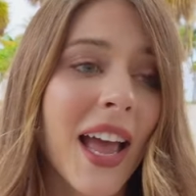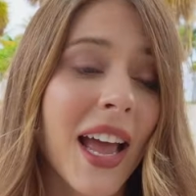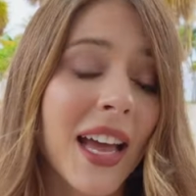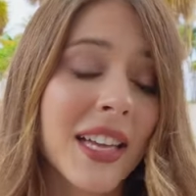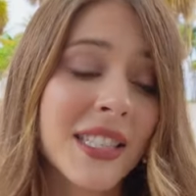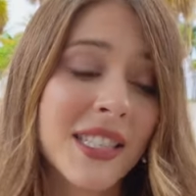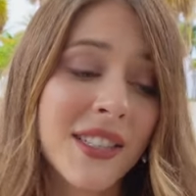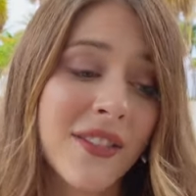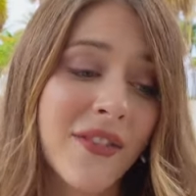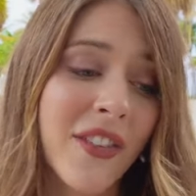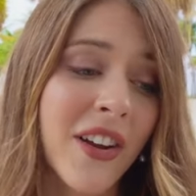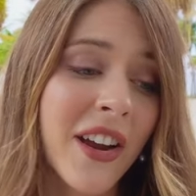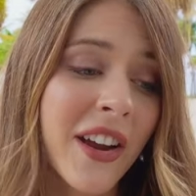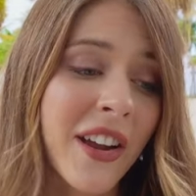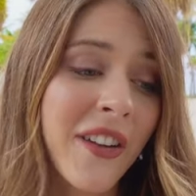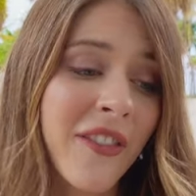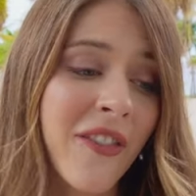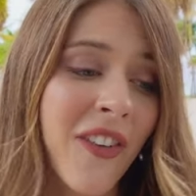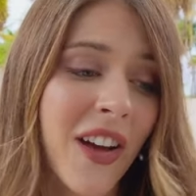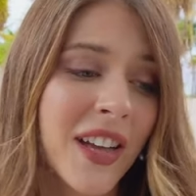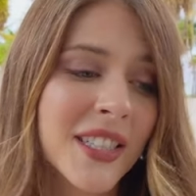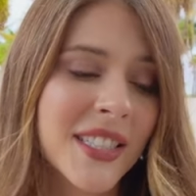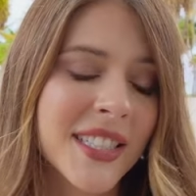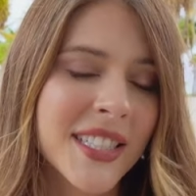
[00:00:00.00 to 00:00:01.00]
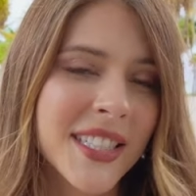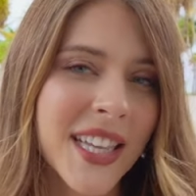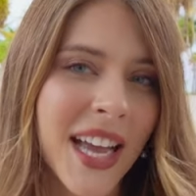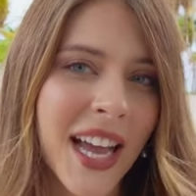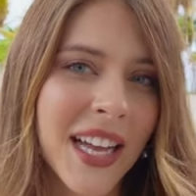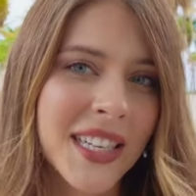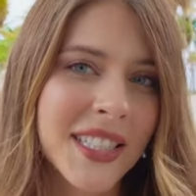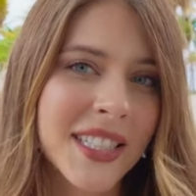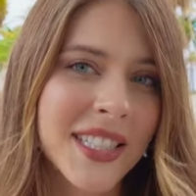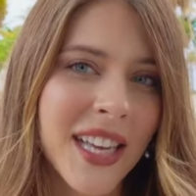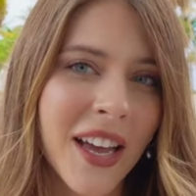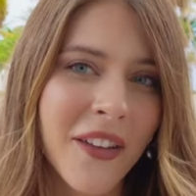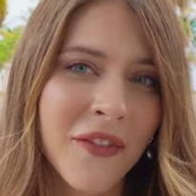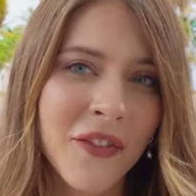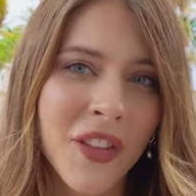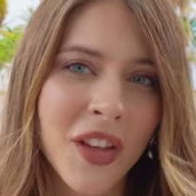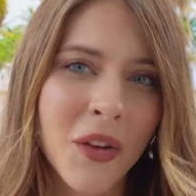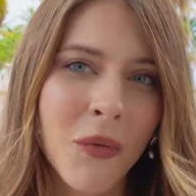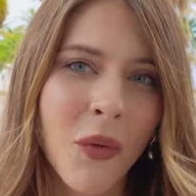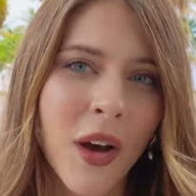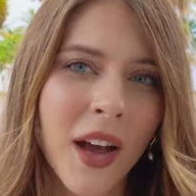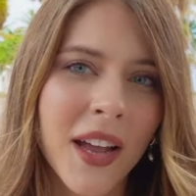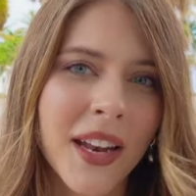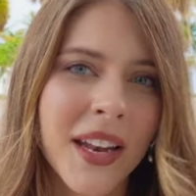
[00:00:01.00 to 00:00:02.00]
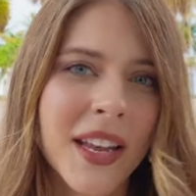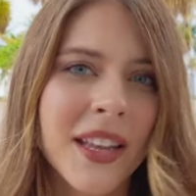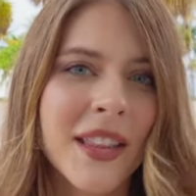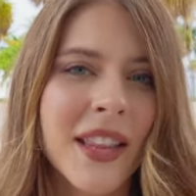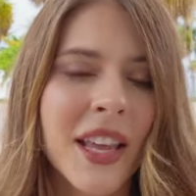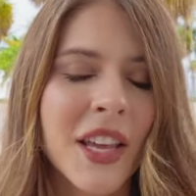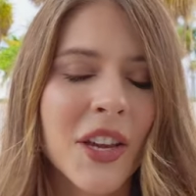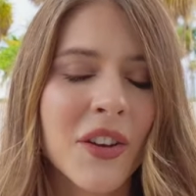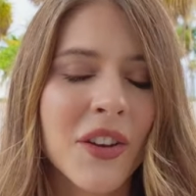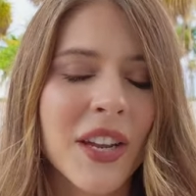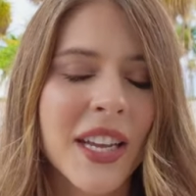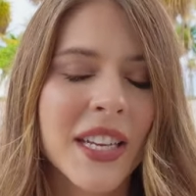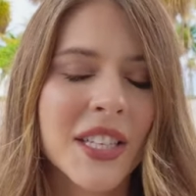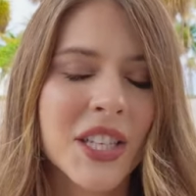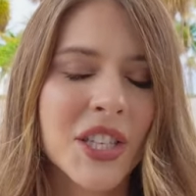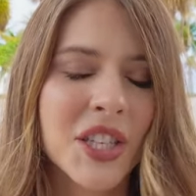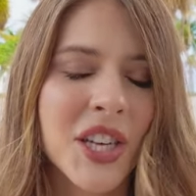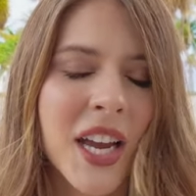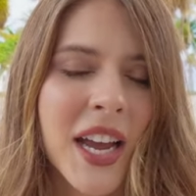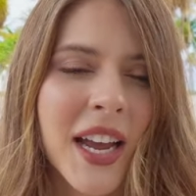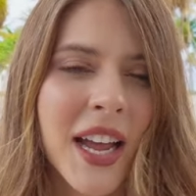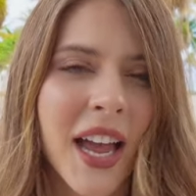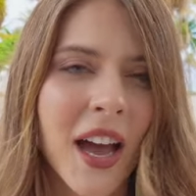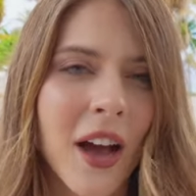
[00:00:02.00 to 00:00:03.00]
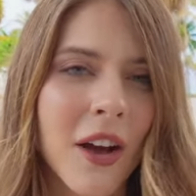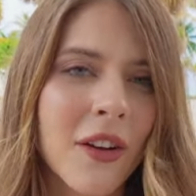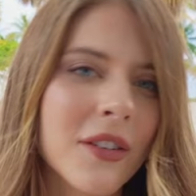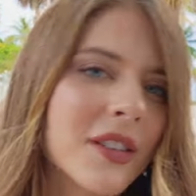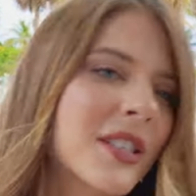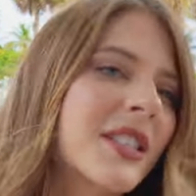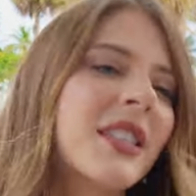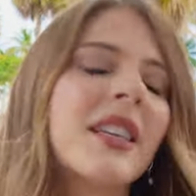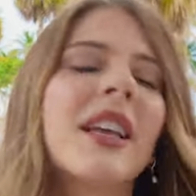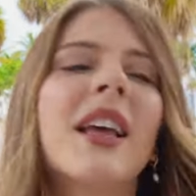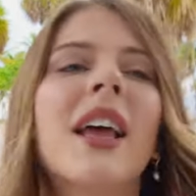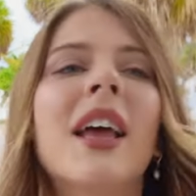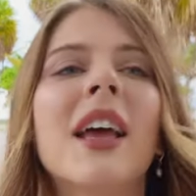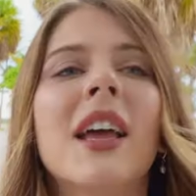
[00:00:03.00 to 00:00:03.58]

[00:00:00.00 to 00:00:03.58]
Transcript: It's a very fun scent, definitely one that you need to check out.